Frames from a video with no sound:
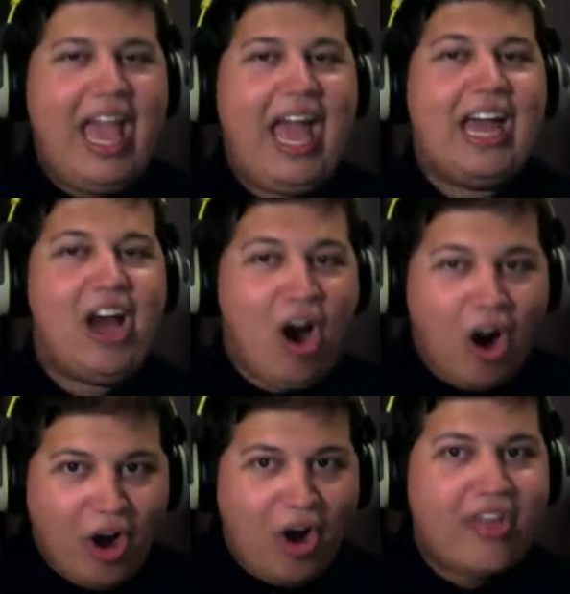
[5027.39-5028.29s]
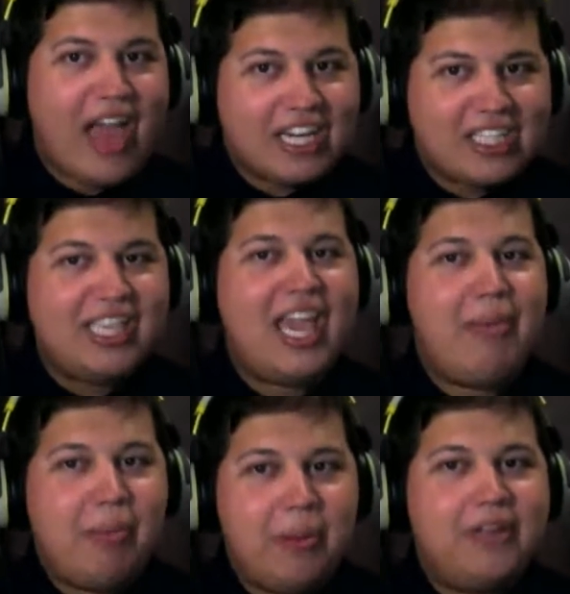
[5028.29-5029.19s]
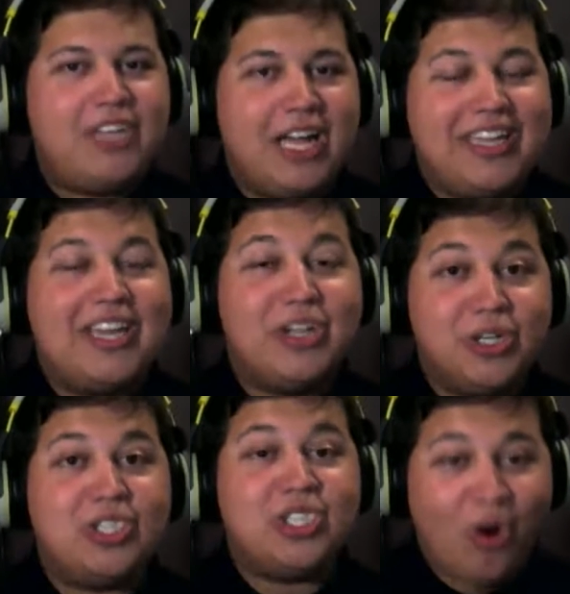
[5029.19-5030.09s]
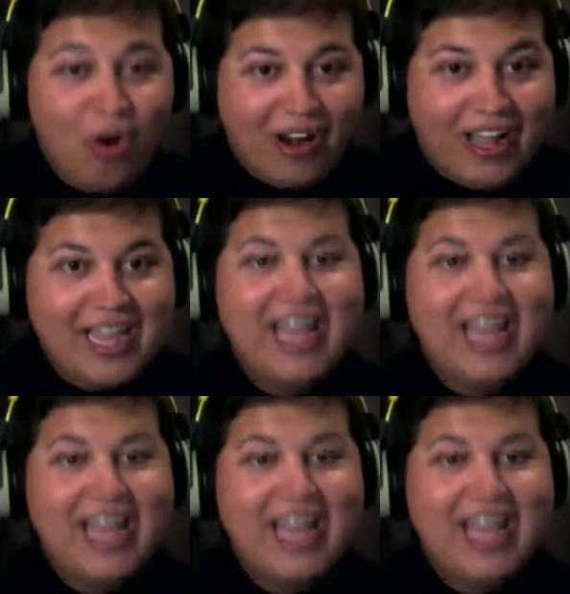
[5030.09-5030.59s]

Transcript: And are they actually capable of telling a good story?